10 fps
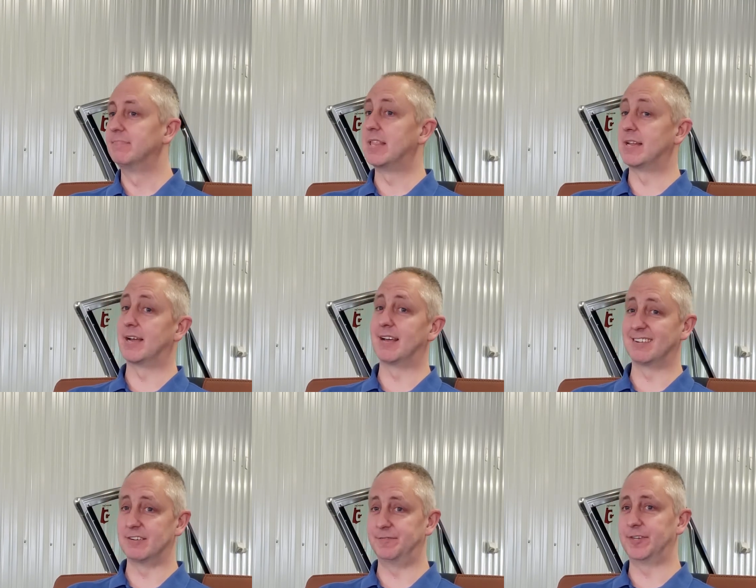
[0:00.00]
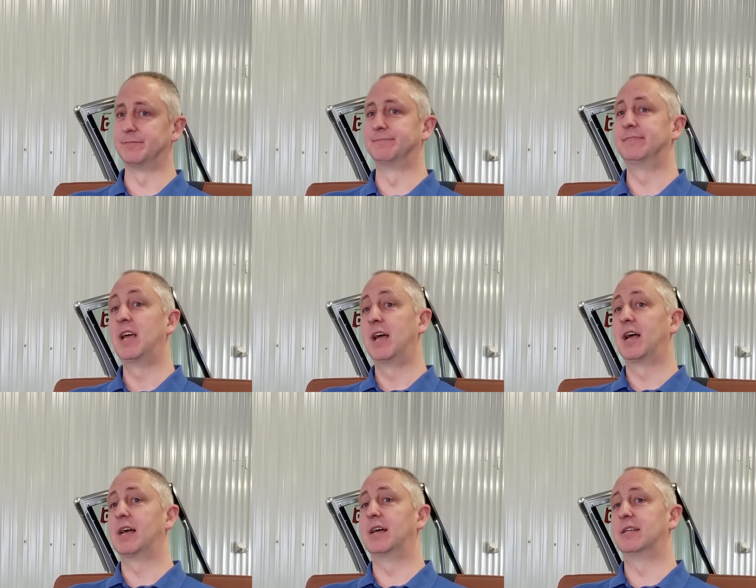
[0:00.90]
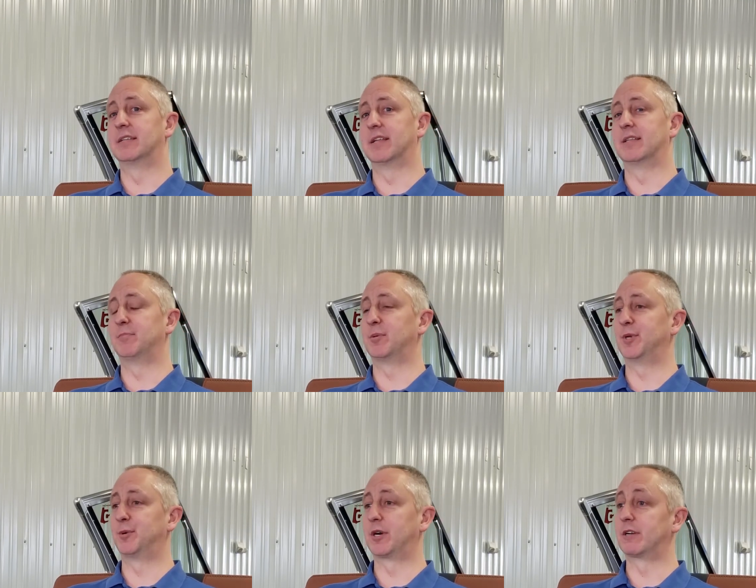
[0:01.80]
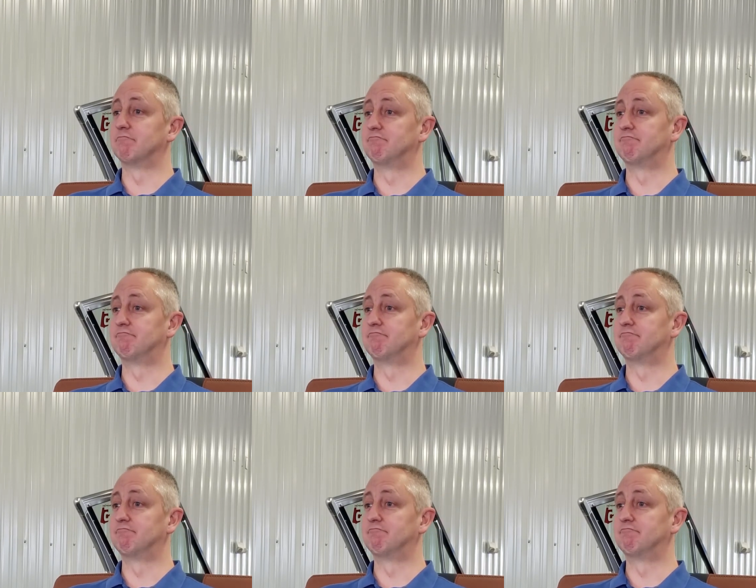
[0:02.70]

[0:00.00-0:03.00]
and then I had an interview, and then they put me to work.